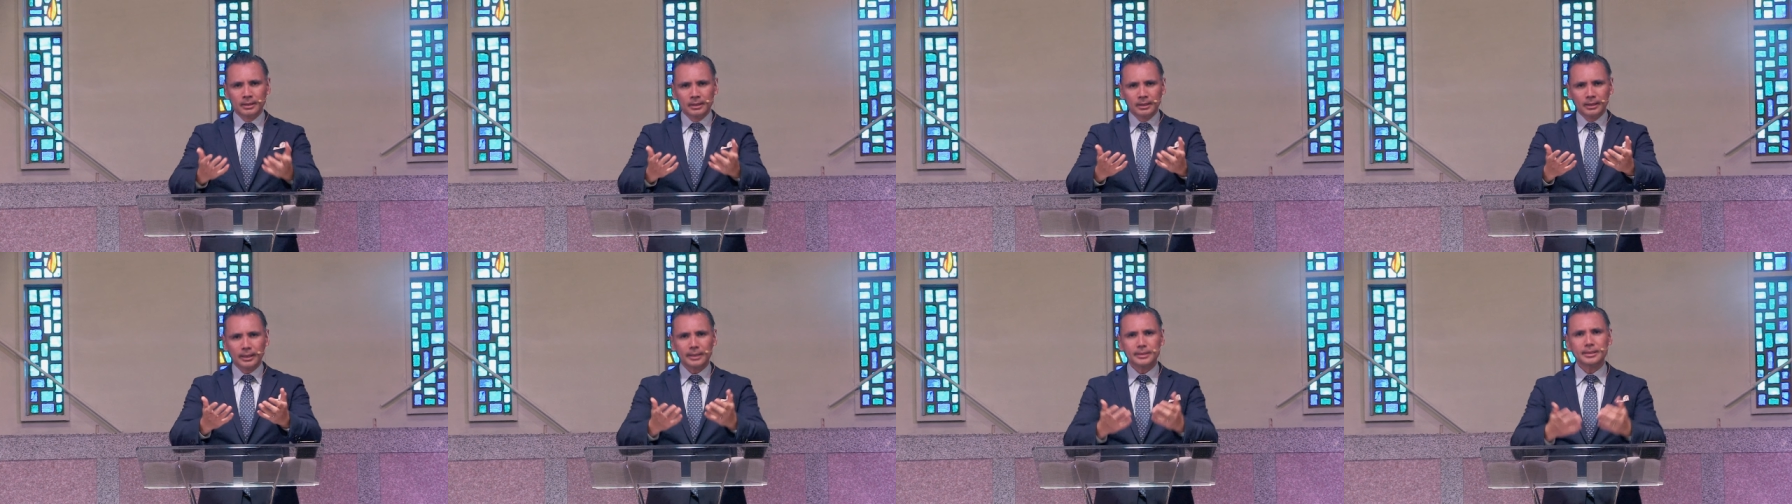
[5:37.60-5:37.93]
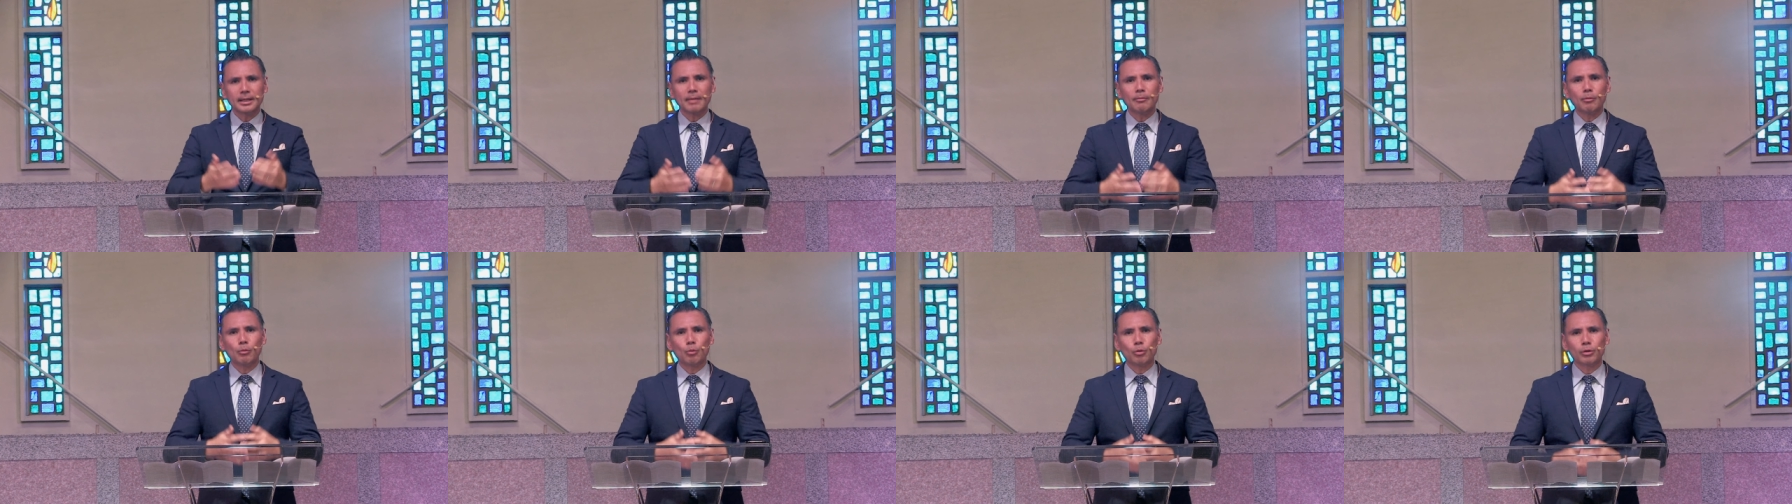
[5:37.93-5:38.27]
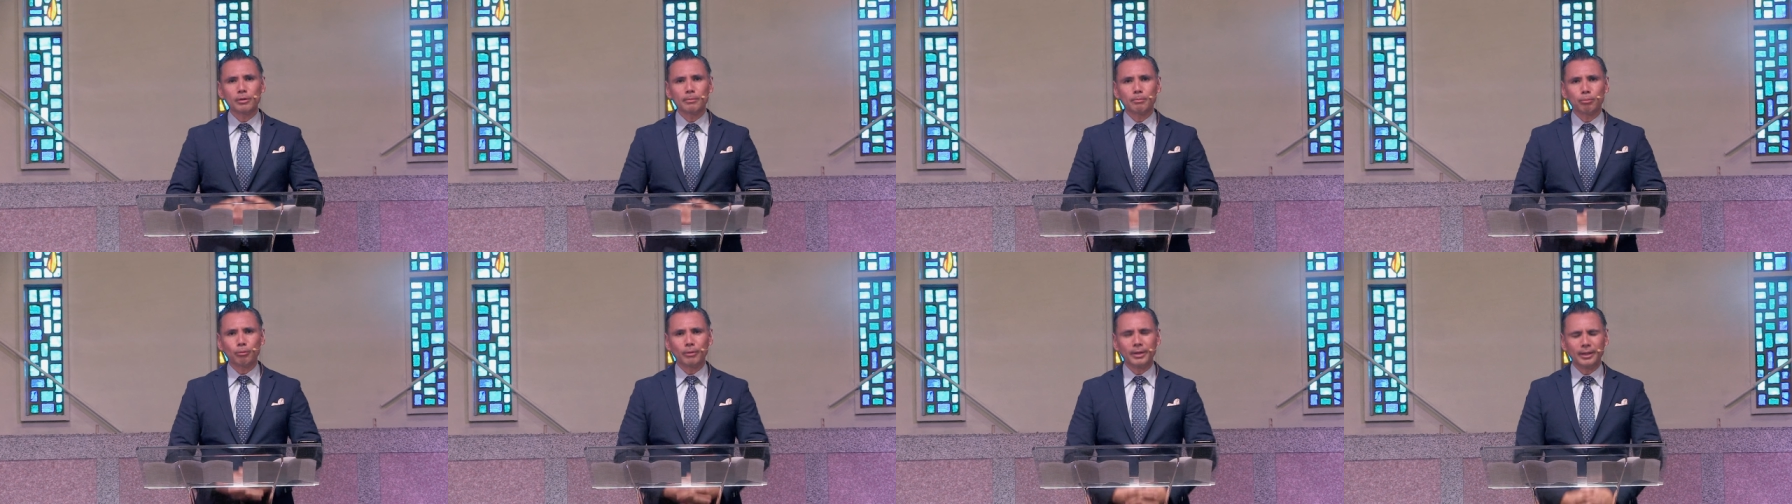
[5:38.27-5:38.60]
Let's have a word
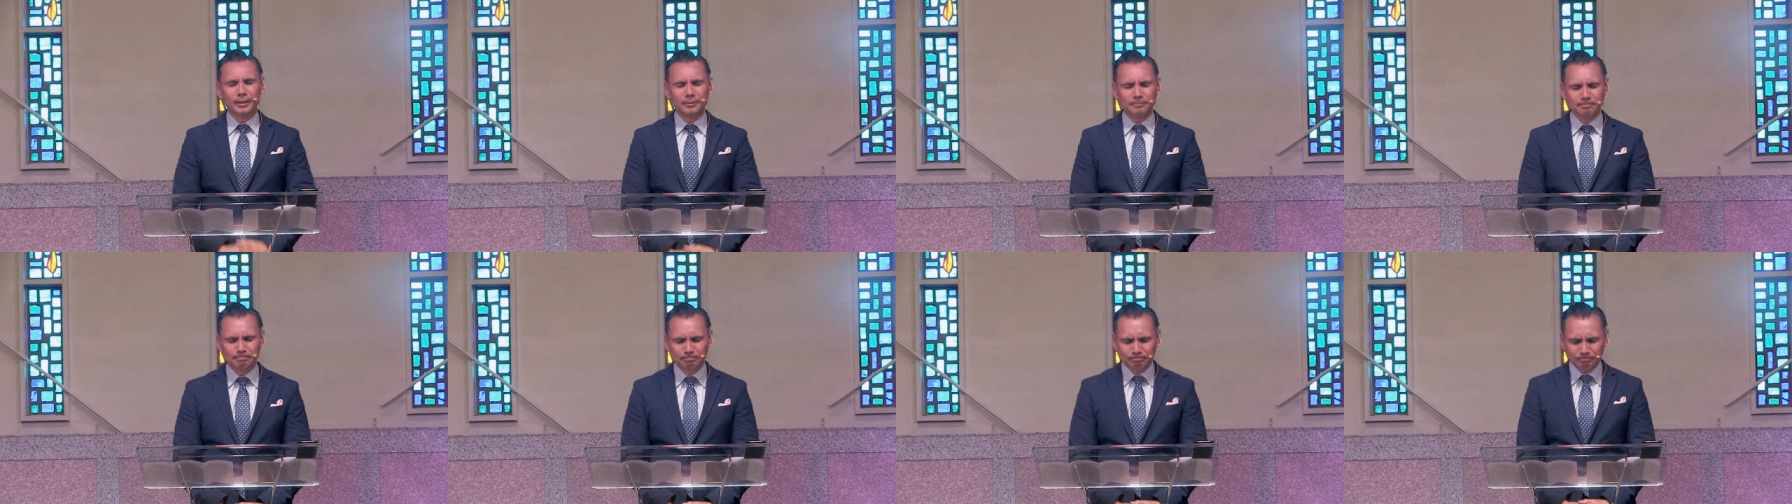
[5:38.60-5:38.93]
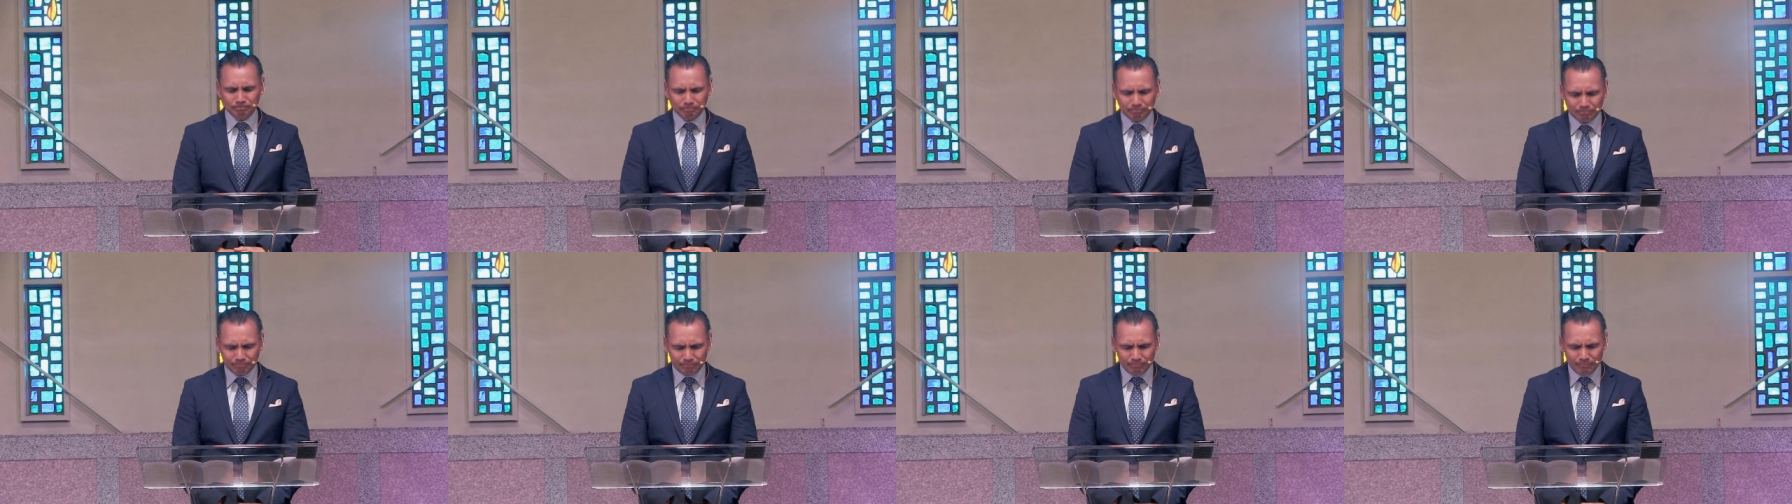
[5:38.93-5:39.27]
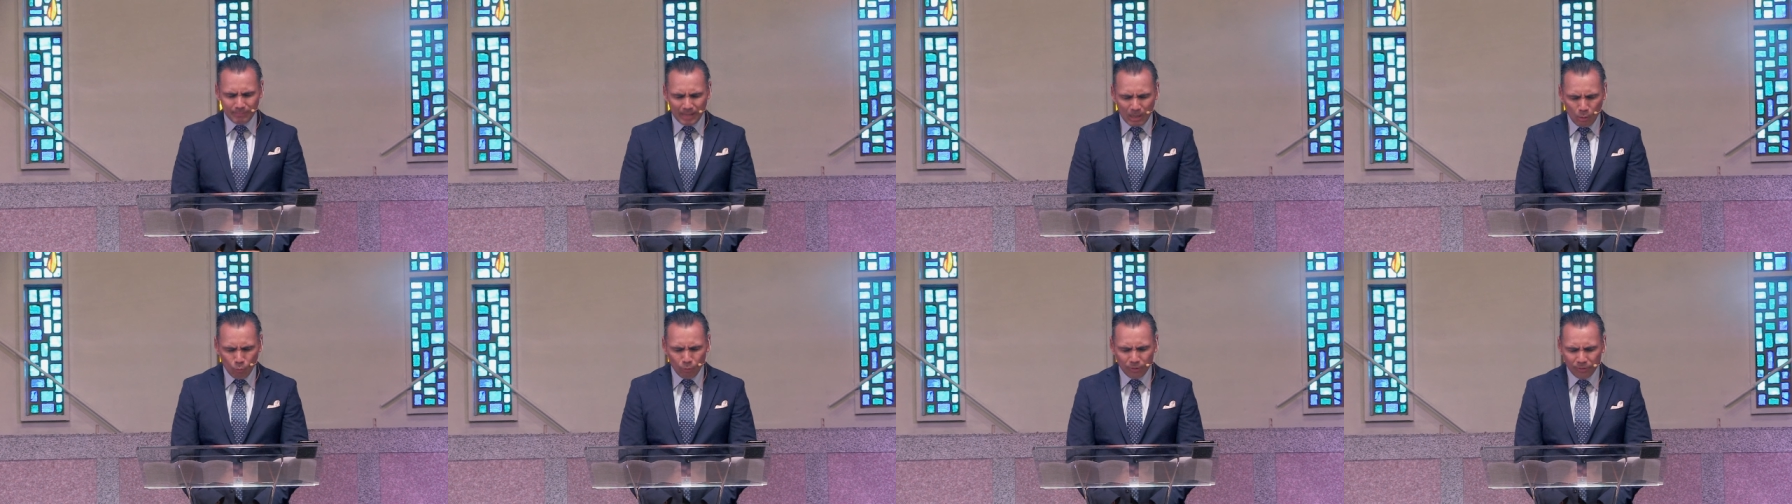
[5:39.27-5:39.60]
of prayer.
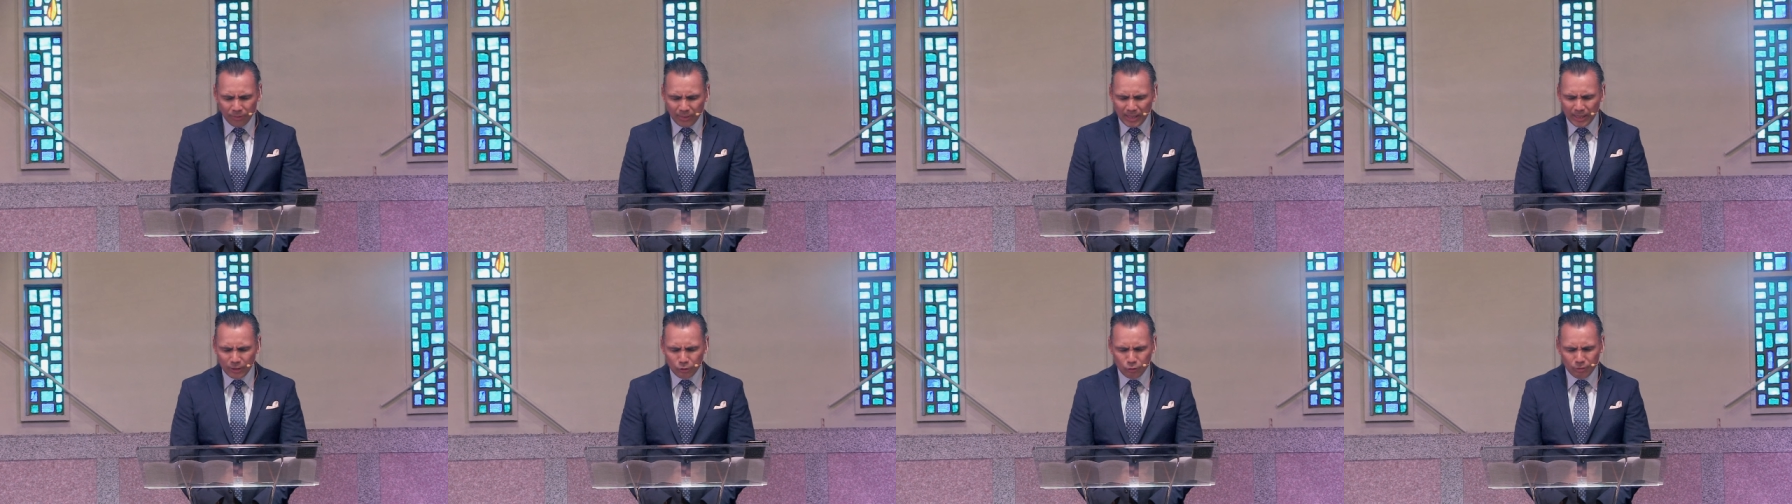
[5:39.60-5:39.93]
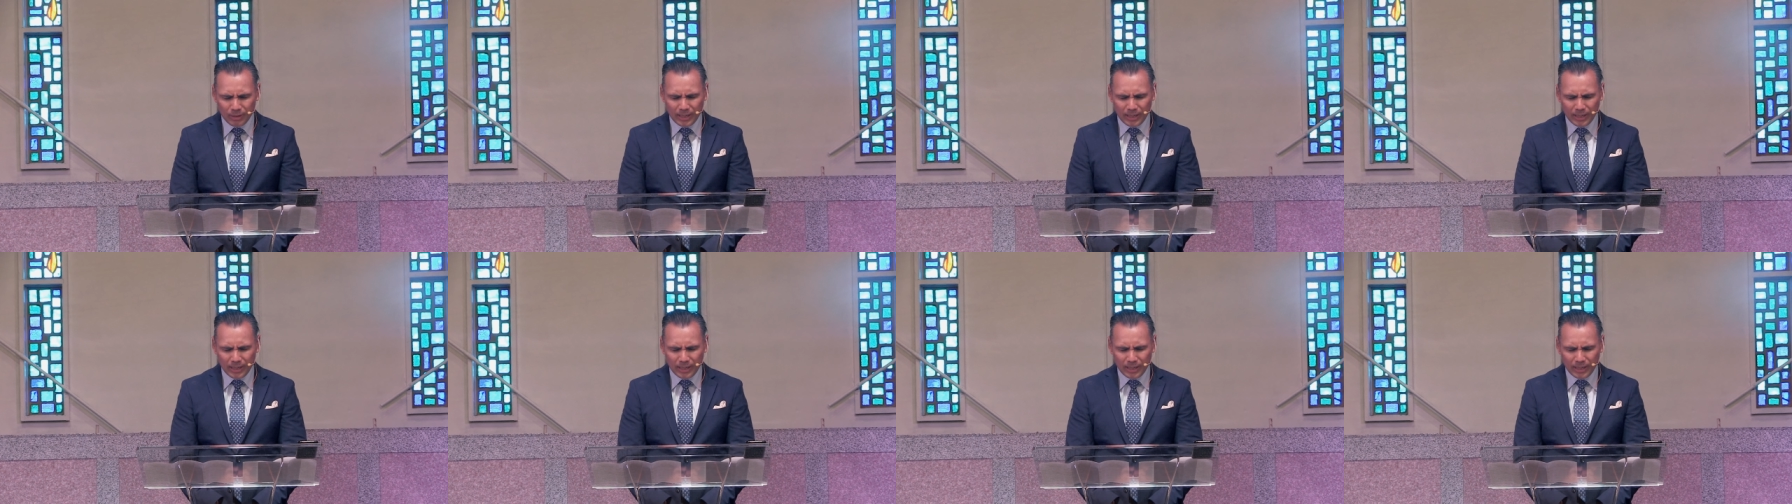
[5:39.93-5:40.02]
We thank you,